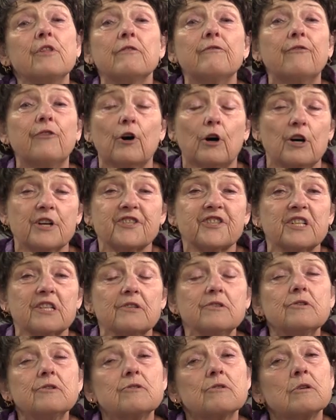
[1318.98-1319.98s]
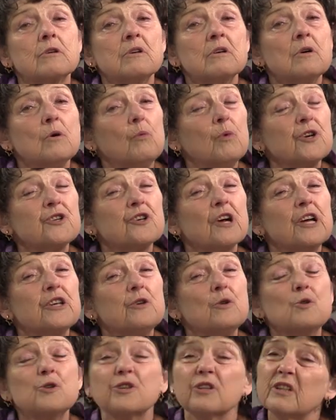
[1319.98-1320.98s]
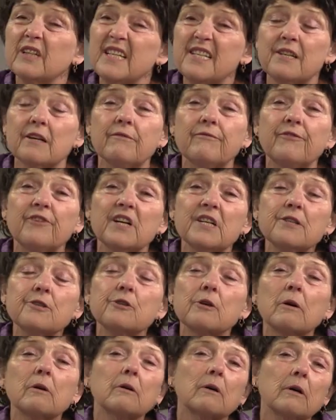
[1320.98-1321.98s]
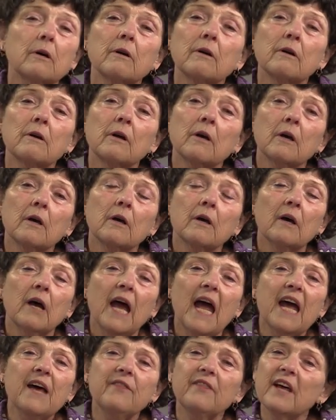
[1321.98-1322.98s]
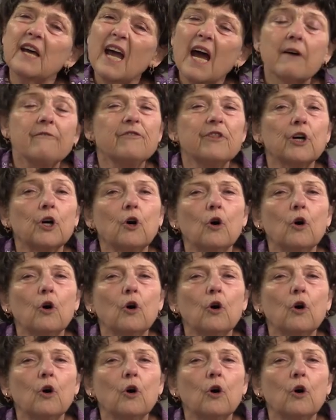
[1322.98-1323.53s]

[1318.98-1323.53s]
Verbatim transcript: the verses, which are usually different, and they have the